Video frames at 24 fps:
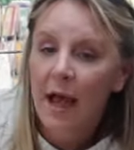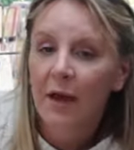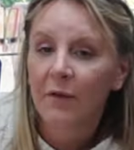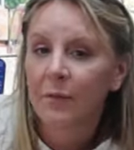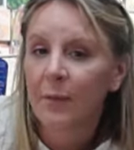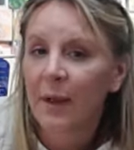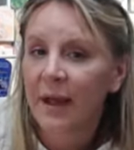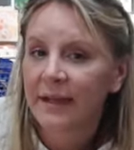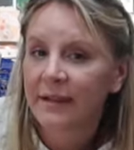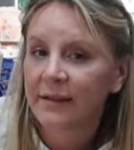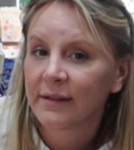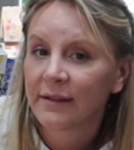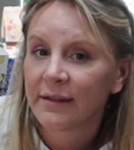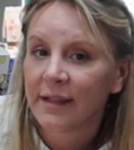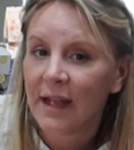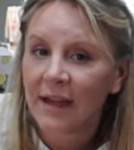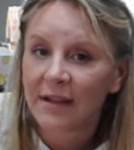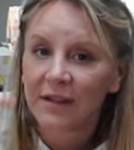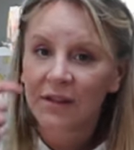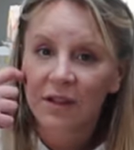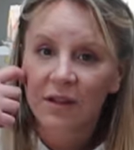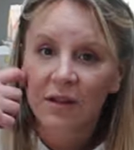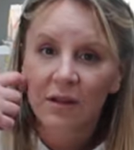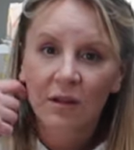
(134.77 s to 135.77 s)
have mine
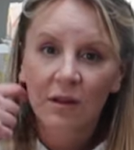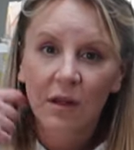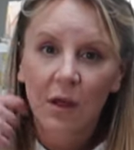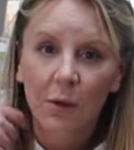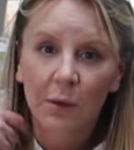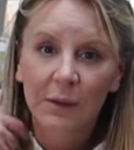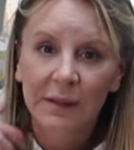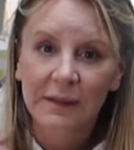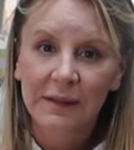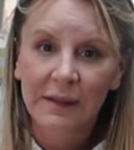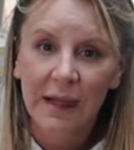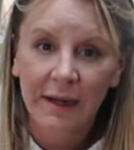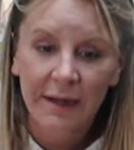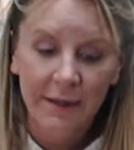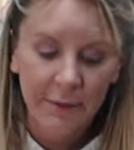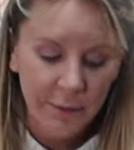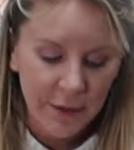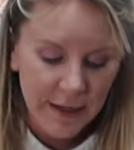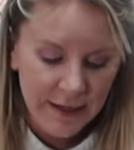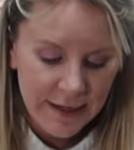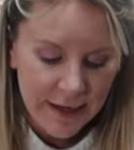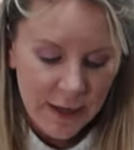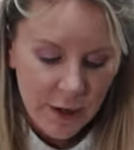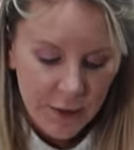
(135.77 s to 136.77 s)
set to the lowest setting
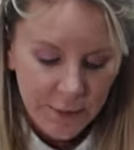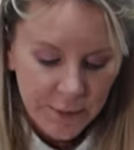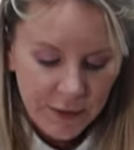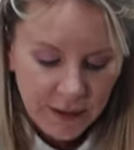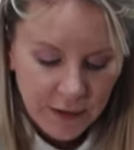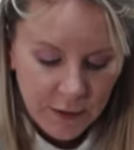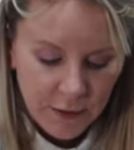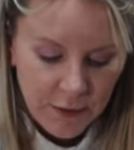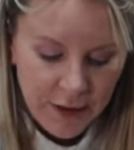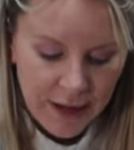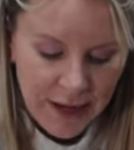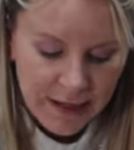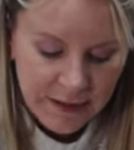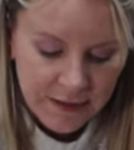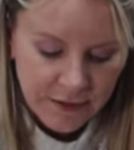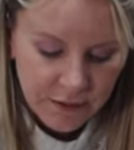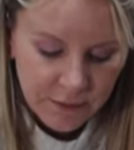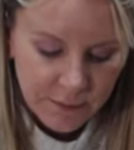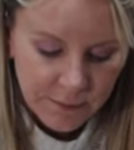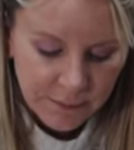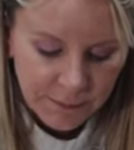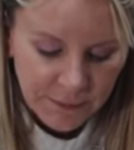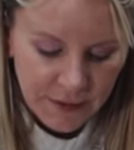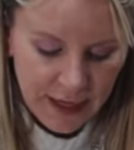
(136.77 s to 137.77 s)
right now. I'm gonna go ahead
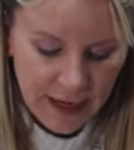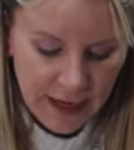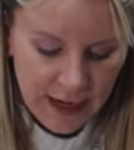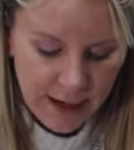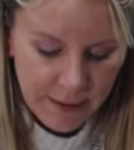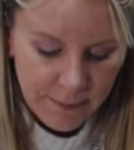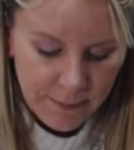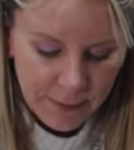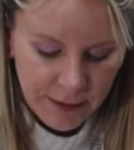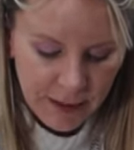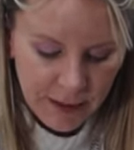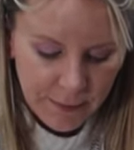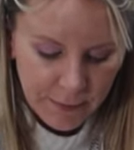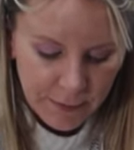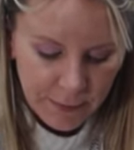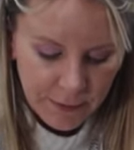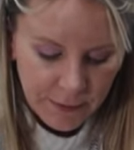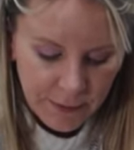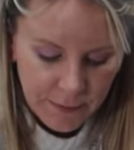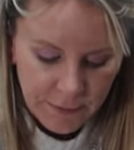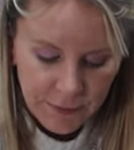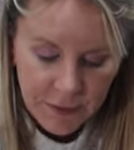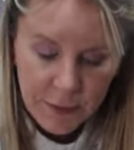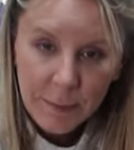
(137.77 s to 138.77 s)
and amp up
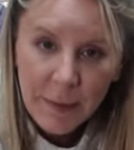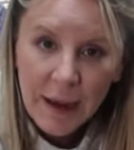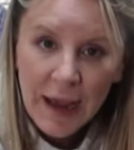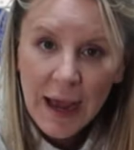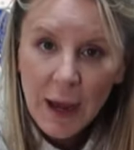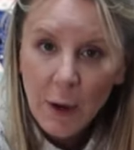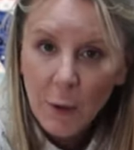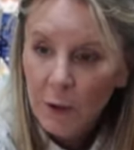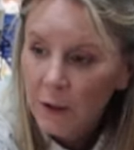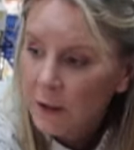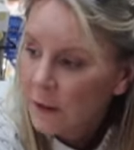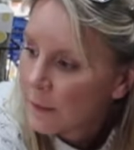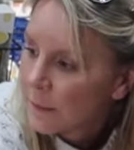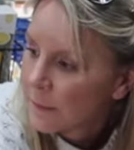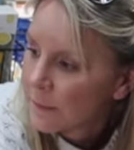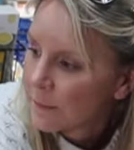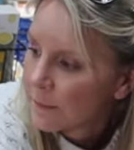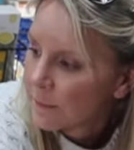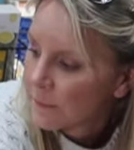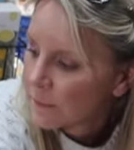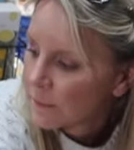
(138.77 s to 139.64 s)
the power.